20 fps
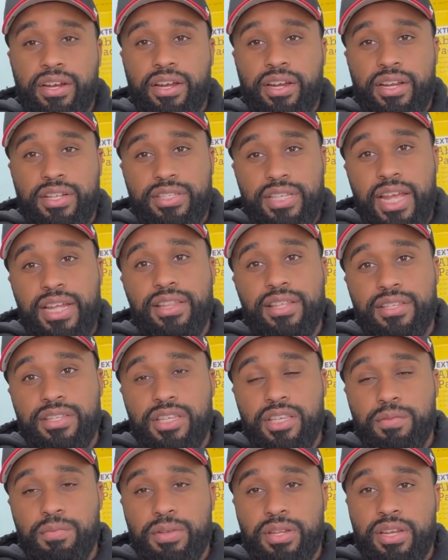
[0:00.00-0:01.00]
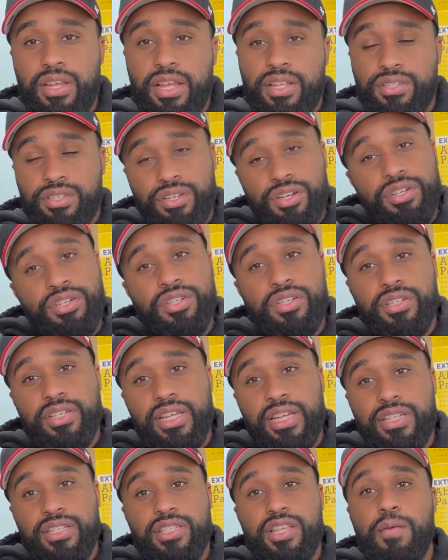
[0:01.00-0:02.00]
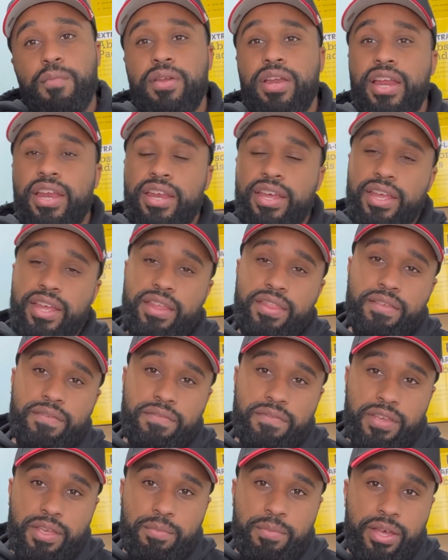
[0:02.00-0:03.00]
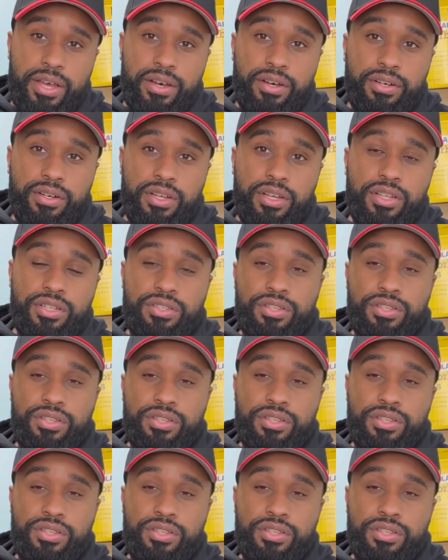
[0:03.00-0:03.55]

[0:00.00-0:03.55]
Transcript: they're going to take the semen and surgically inseminate it in the female.